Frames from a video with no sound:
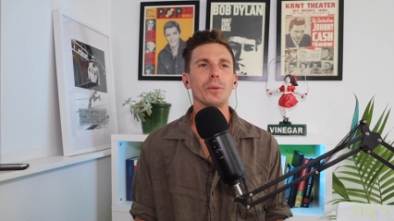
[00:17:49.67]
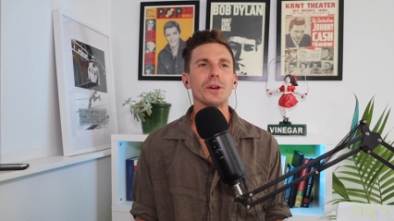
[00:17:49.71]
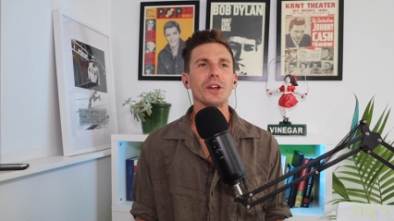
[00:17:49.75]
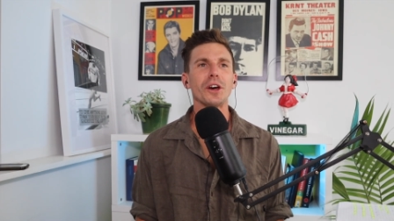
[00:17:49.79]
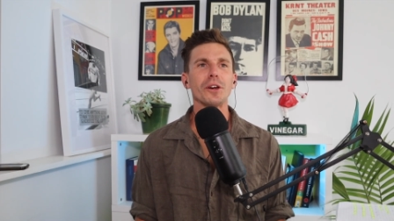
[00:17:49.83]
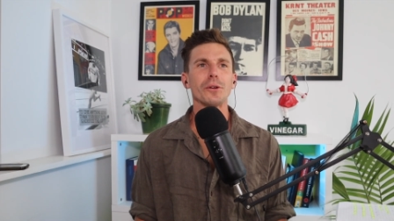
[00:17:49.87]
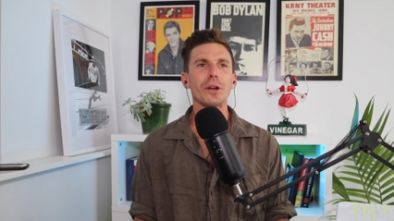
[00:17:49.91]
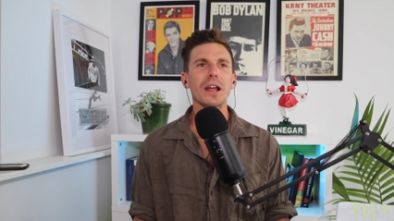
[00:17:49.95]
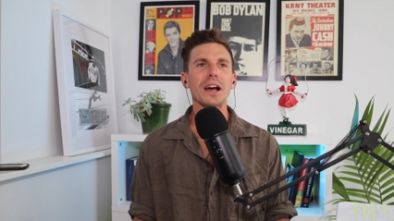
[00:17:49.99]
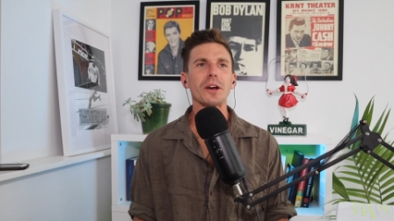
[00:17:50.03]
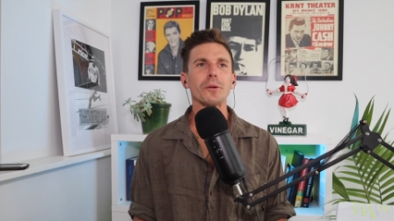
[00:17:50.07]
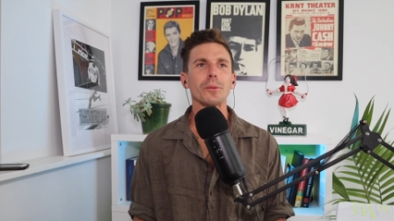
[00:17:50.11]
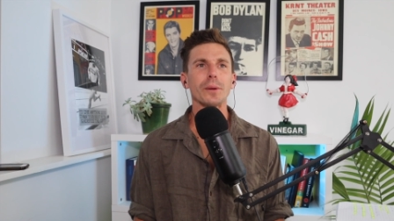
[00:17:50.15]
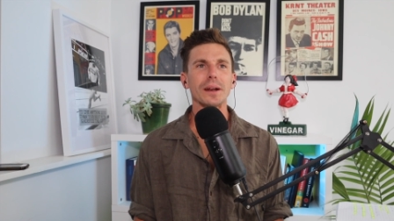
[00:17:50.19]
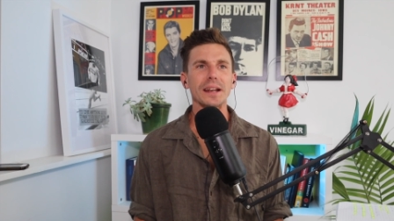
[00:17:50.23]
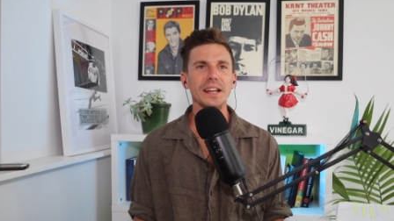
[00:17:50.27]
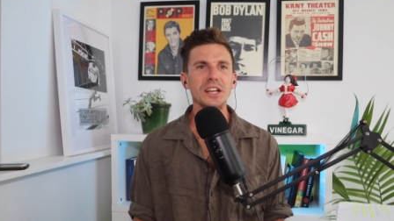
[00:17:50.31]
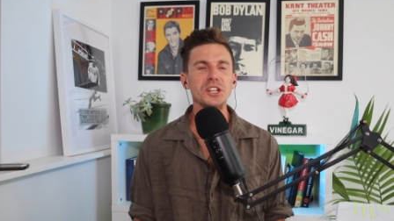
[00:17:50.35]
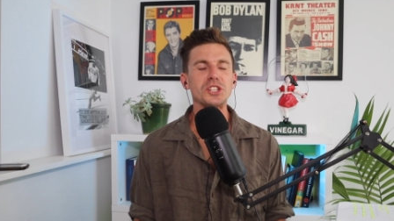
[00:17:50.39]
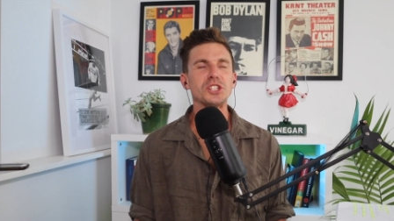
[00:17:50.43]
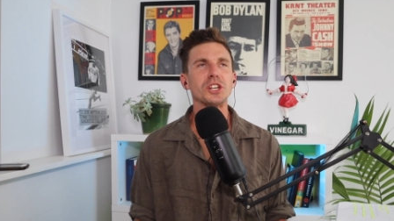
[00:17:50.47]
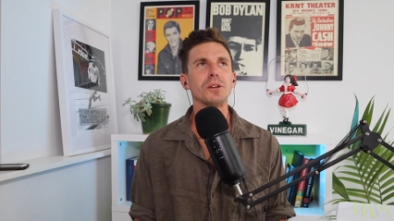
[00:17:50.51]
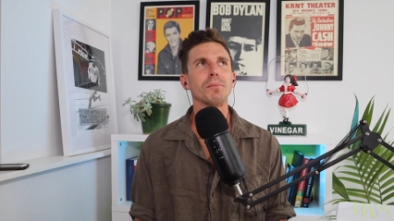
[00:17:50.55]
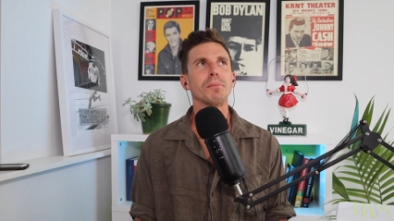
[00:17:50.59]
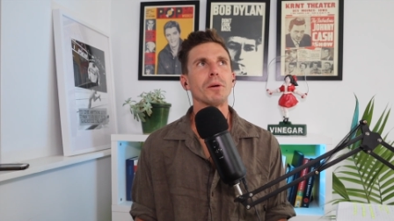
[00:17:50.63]
We don't like
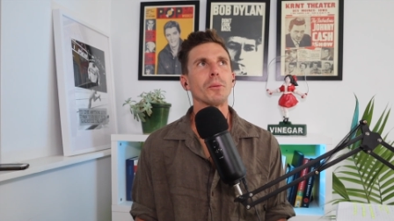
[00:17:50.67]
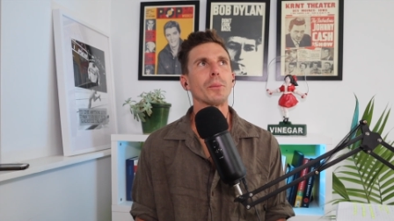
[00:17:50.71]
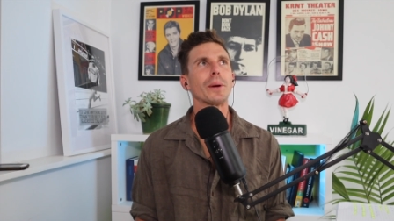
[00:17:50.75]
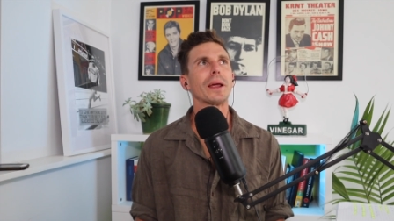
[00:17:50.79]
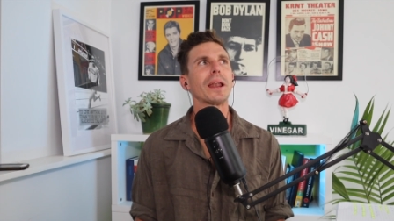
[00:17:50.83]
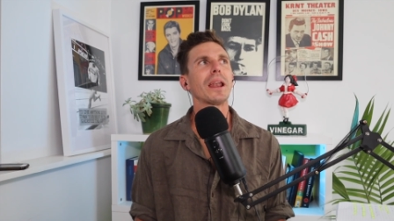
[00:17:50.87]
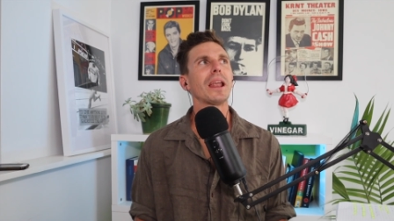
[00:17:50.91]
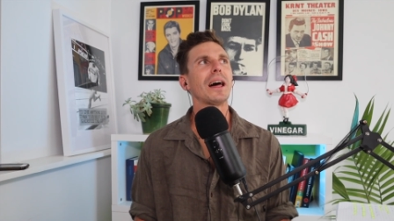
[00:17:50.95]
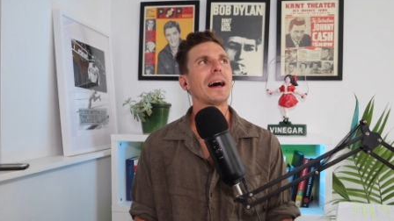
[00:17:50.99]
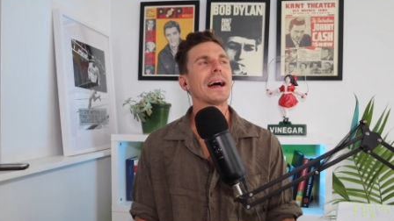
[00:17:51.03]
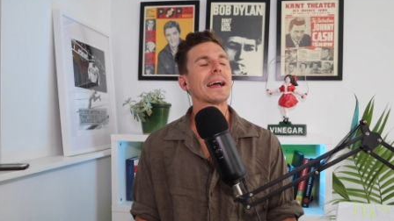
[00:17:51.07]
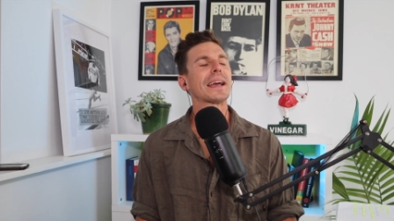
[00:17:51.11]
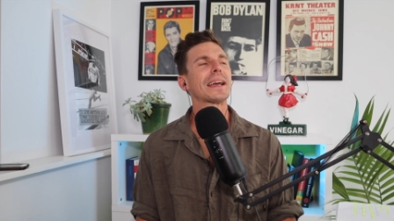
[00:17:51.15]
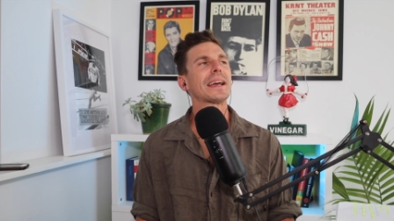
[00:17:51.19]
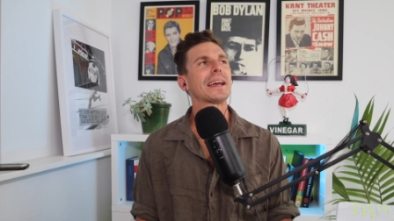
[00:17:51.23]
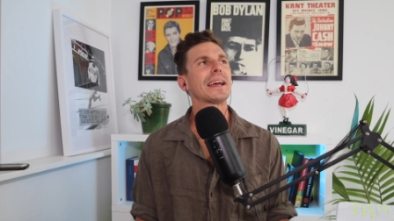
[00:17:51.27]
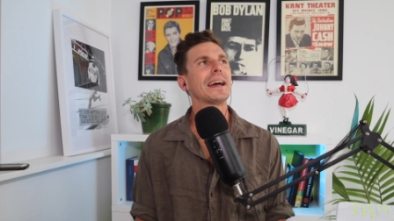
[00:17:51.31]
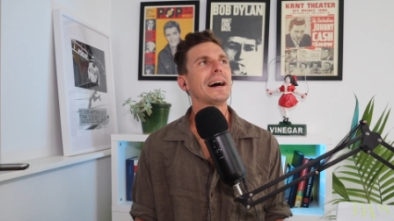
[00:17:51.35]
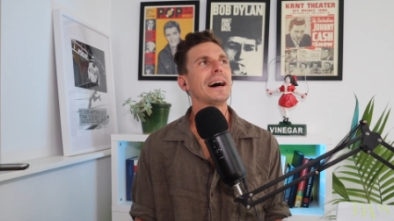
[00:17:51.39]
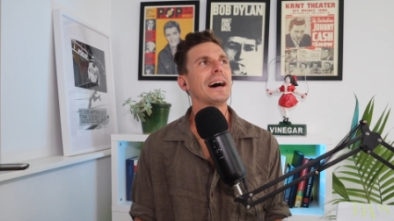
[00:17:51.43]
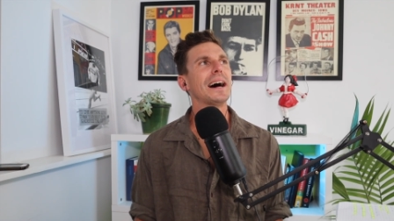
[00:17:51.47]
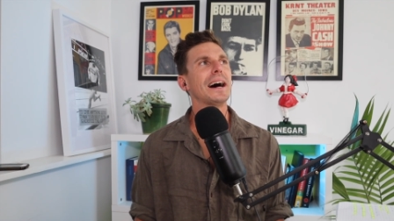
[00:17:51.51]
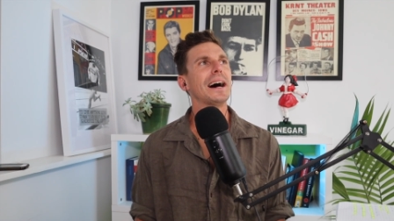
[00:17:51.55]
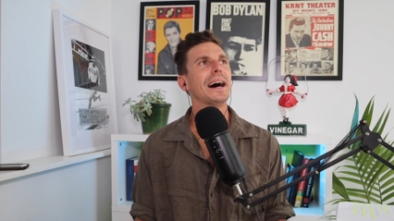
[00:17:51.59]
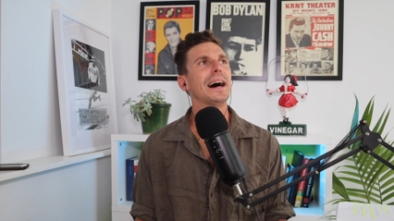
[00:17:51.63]
religion, but we like
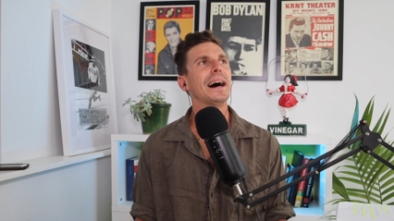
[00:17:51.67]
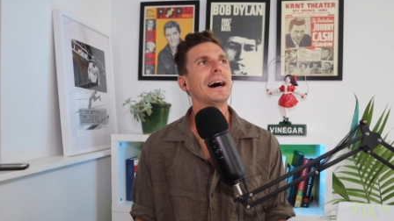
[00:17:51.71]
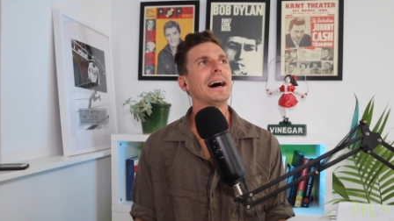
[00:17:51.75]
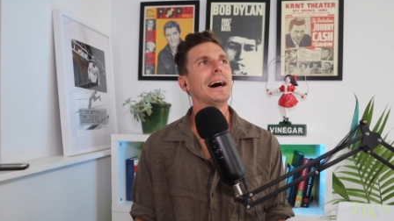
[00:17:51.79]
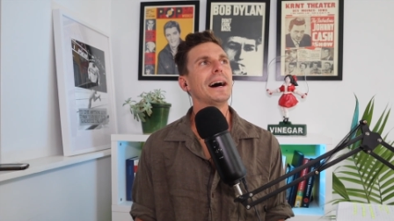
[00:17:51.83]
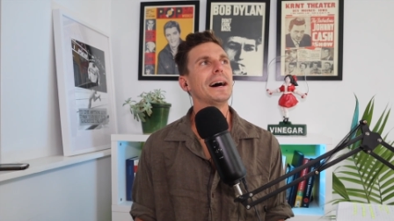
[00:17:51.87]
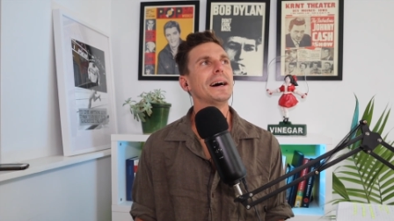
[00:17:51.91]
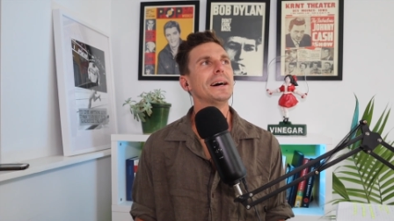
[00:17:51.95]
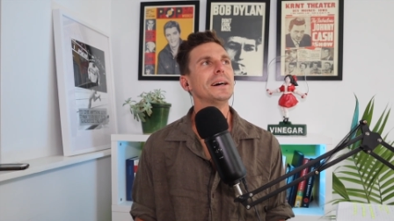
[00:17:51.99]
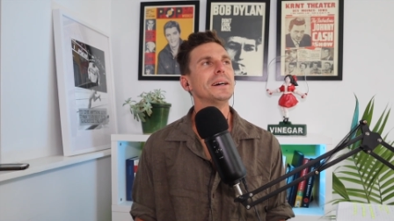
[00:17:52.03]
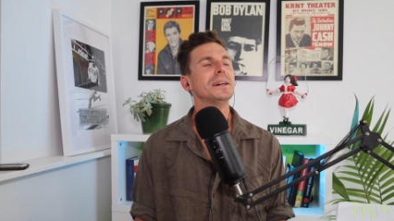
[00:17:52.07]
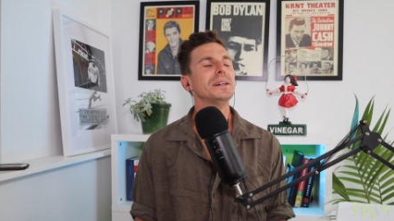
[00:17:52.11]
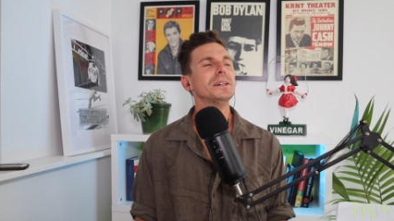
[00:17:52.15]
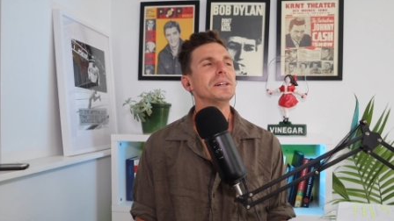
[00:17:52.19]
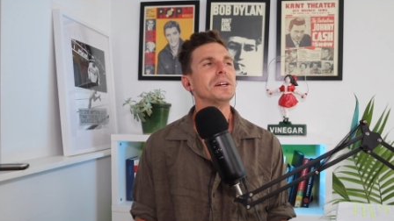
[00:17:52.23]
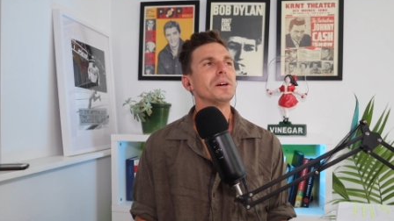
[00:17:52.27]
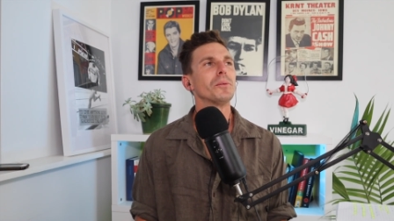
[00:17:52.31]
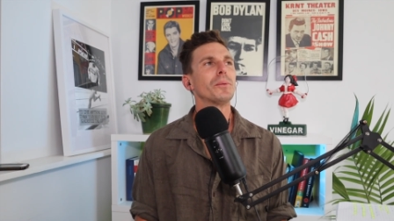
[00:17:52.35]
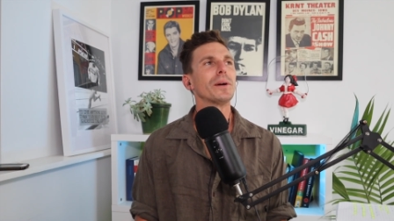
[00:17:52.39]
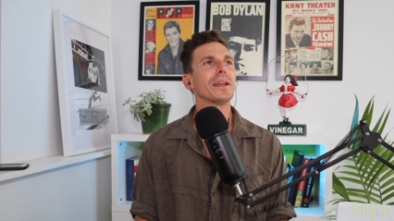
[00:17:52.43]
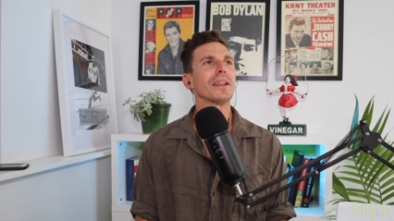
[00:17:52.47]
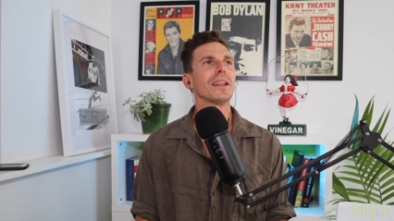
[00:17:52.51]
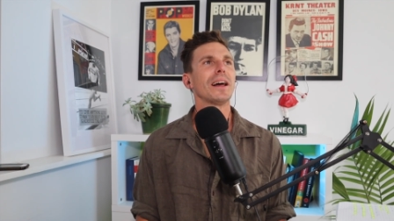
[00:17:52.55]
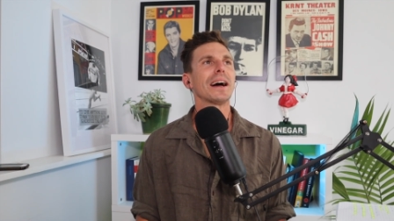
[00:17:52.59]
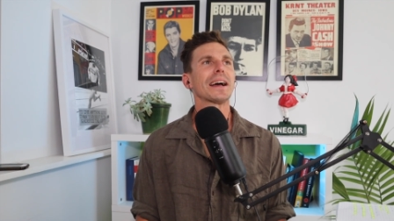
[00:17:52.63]
uh,
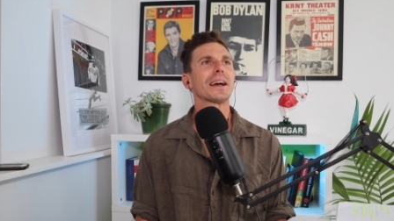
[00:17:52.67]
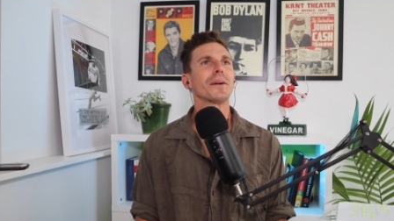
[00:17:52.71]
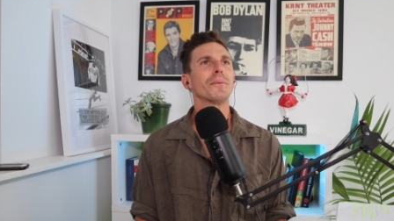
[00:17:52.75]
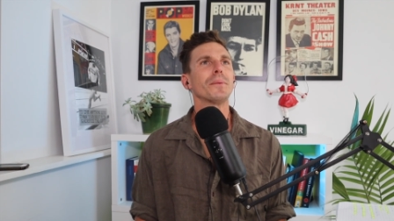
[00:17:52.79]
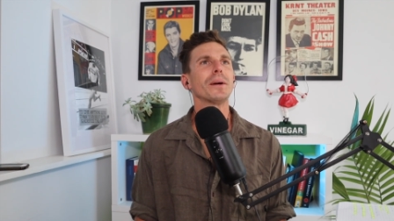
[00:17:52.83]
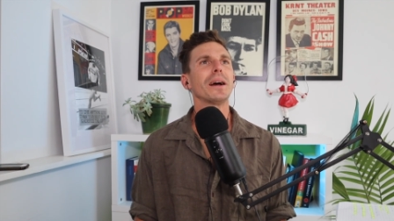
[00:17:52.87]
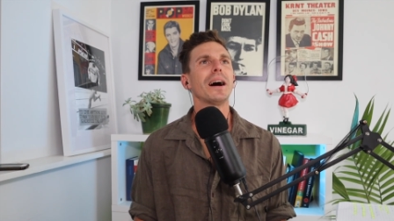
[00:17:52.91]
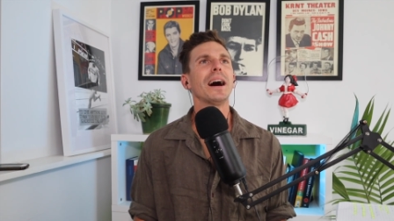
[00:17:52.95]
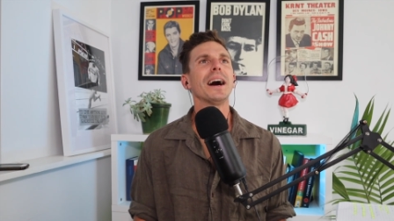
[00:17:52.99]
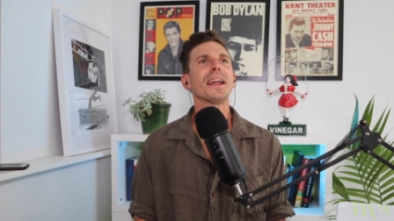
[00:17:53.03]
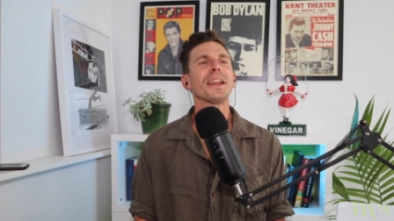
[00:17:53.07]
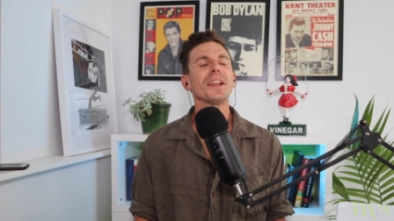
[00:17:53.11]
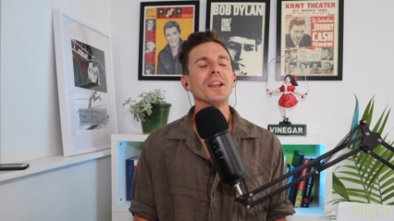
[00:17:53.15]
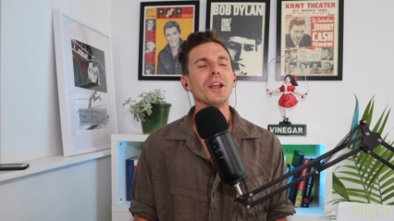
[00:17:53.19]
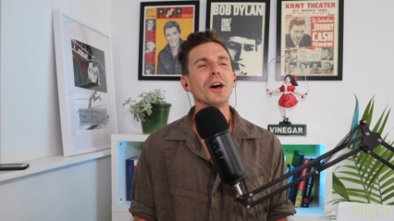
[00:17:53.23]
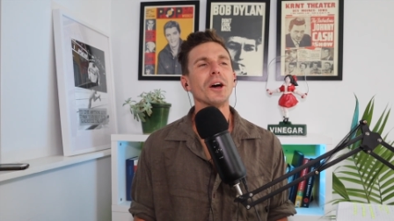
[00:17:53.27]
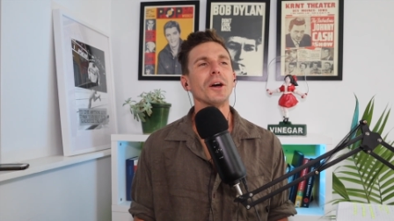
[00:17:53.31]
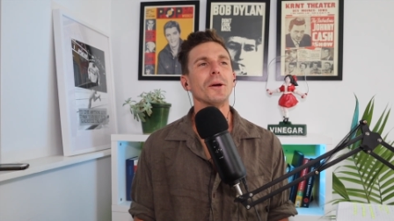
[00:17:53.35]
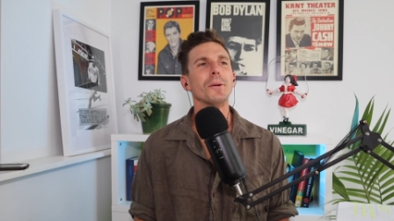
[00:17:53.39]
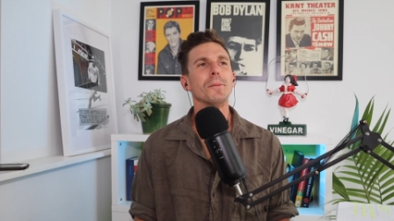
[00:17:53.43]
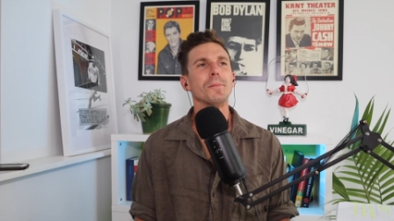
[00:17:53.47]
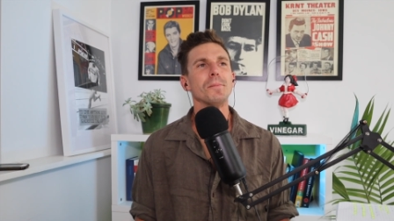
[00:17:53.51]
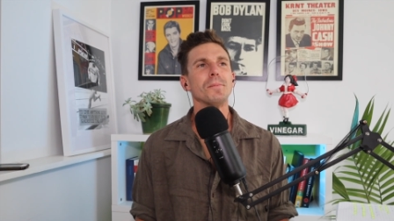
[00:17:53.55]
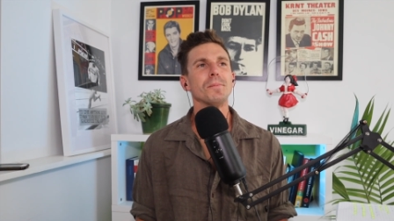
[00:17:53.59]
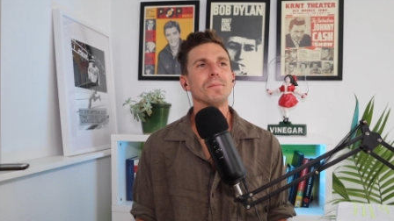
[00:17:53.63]
we like. We, I don't
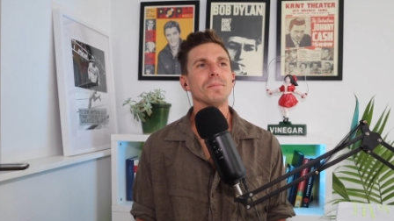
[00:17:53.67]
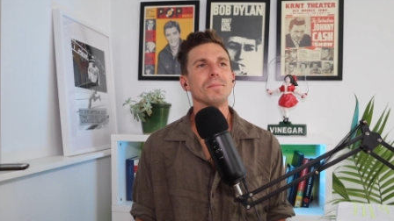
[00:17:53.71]
know.